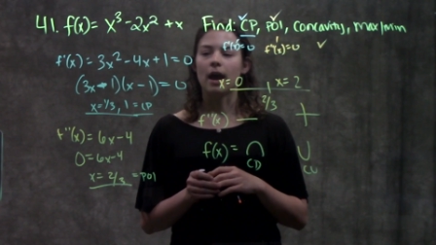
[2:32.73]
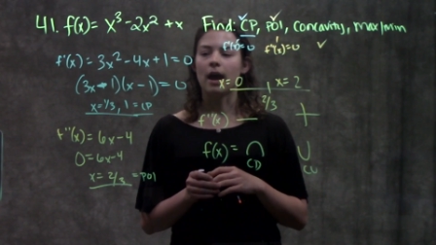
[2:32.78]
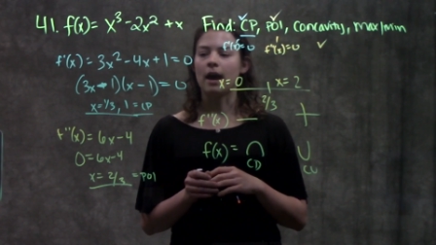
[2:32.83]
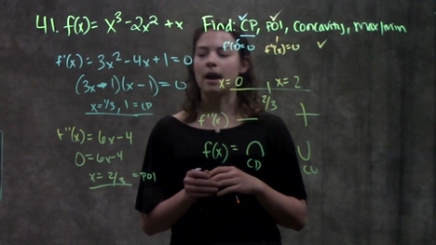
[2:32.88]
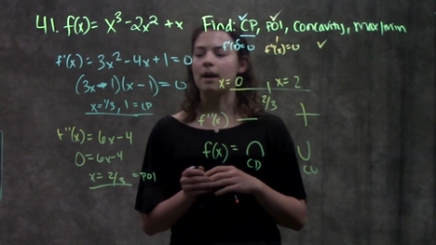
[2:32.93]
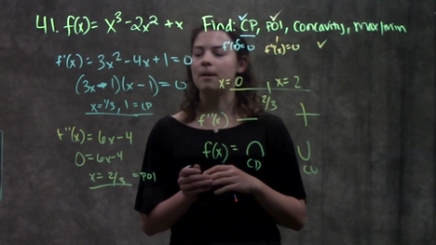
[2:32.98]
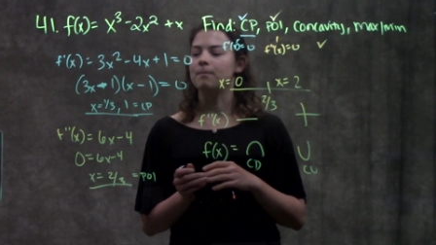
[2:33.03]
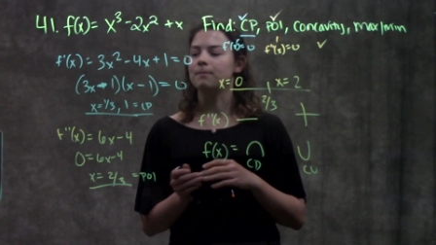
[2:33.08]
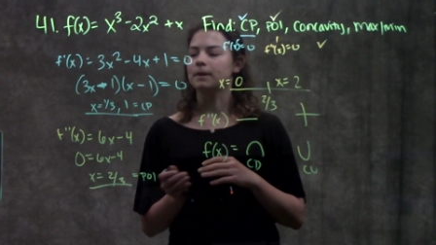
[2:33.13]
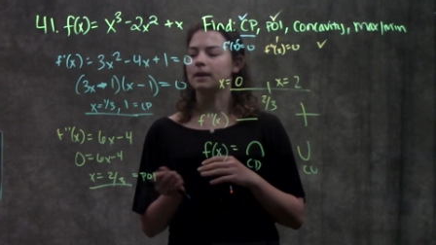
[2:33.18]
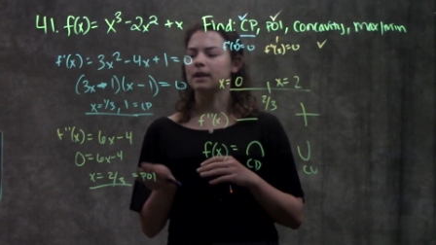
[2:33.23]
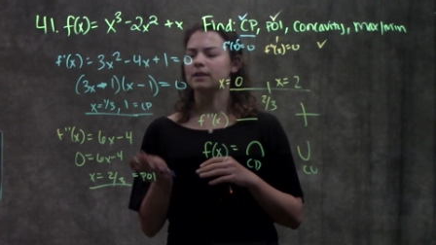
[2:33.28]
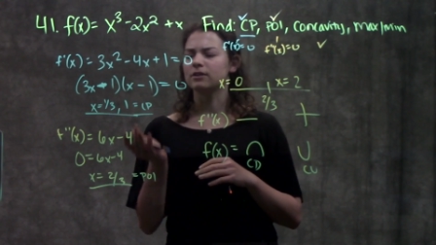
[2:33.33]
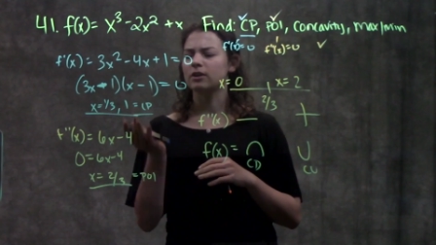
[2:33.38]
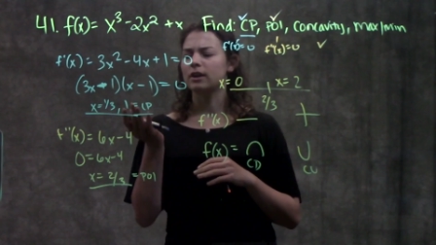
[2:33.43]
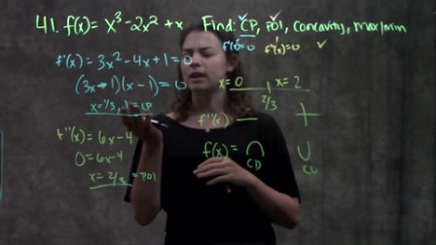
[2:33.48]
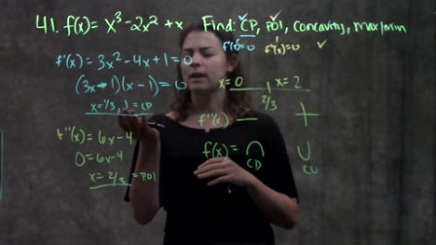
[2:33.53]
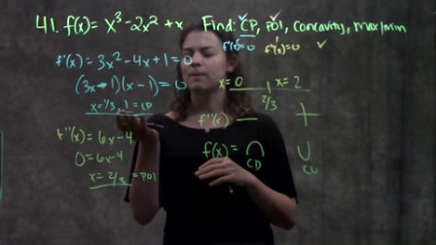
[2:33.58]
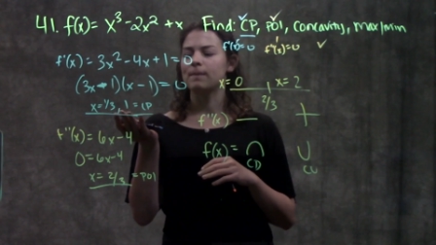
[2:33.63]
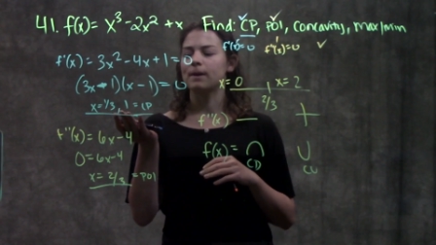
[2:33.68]
um, because I
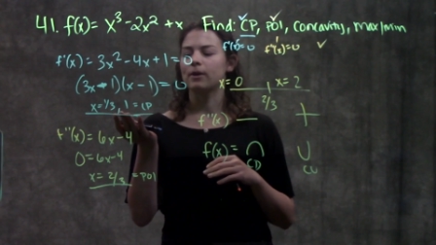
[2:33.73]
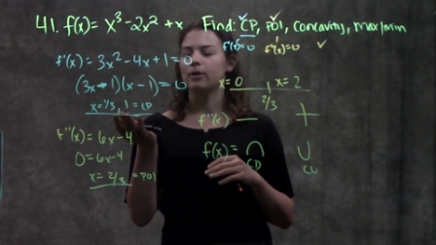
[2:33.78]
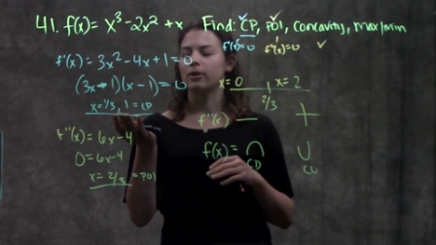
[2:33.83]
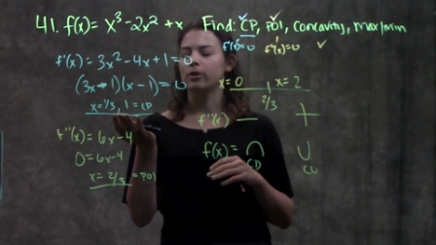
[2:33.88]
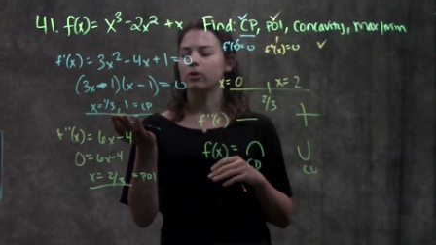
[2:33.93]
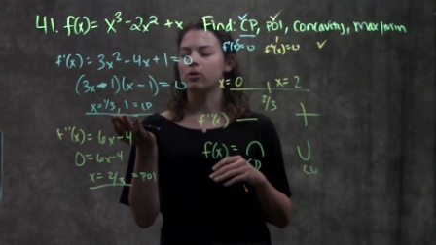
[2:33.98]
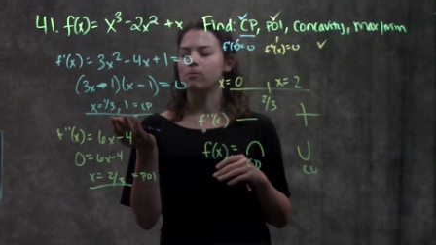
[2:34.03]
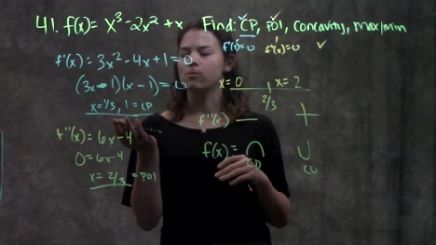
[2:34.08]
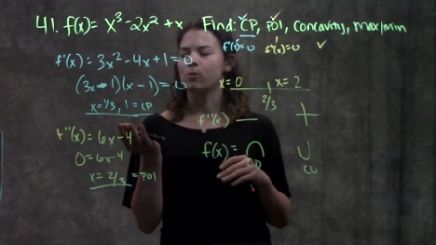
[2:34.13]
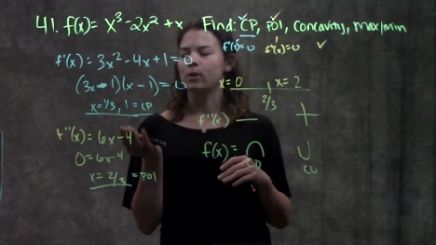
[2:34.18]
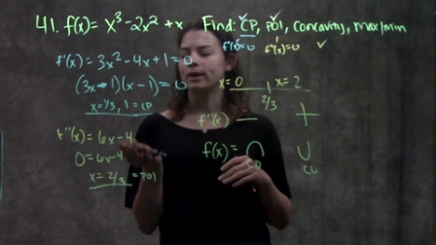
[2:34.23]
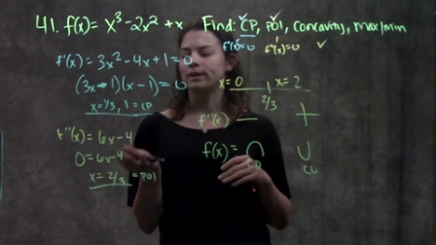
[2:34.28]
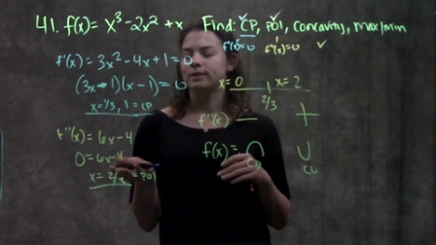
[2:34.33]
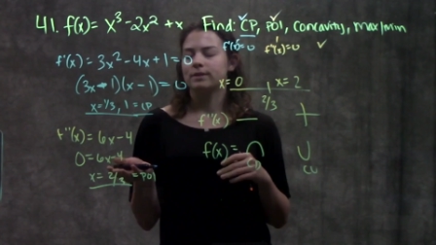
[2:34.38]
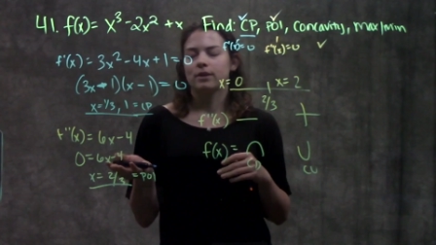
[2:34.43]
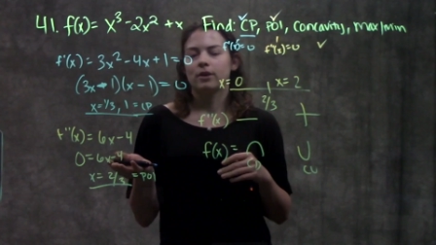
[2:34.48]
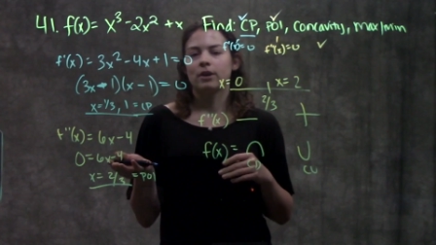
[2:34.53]
already have my critical points,